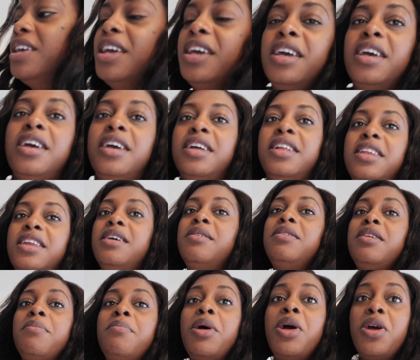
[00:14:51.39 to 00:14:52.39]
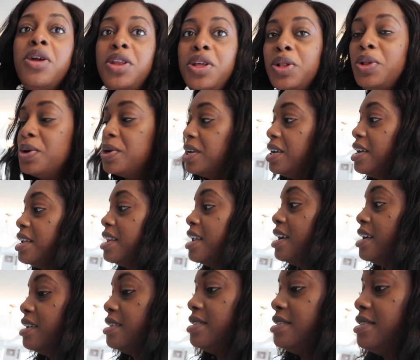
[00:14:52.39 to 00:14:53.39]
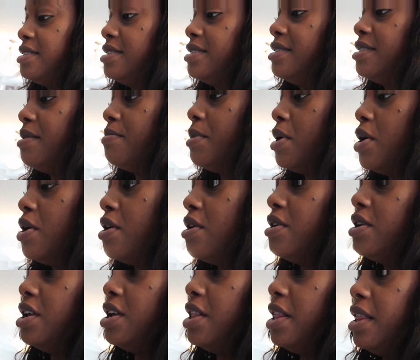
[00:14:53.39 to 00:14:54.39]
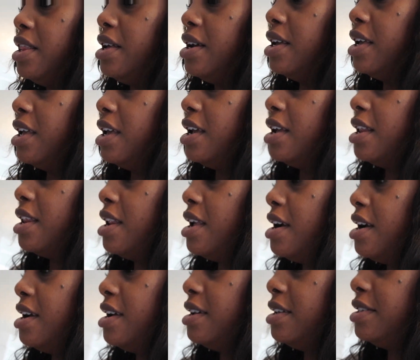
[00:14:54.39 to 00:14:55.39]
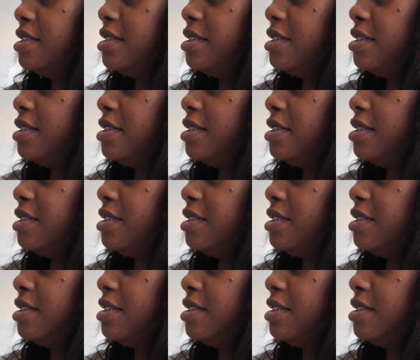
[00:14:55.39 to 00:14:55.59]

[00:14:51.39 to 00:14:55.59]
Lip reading: Yeah, them already looking nice. Them already looking nice.